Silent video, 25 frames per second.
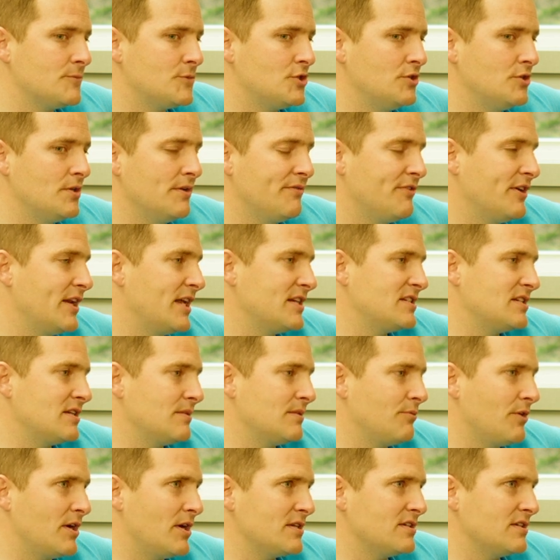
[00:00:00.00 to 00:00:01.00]
two different
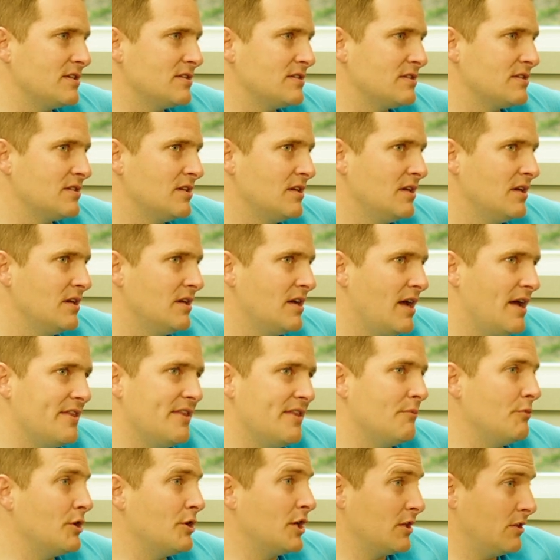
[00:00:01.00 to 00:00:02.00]
antidepressants. And
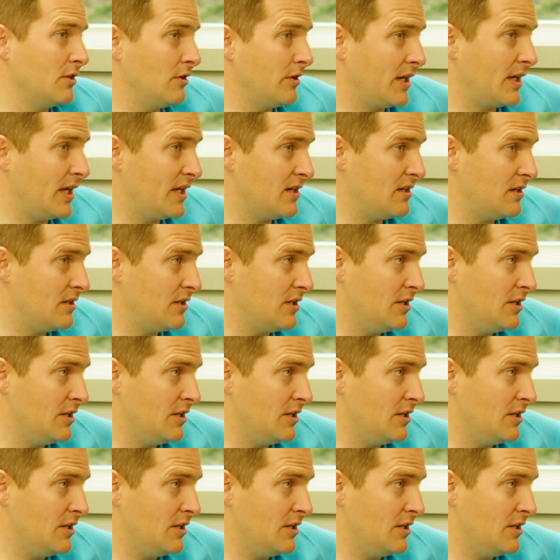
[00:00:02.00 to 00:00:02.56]
then we can look at,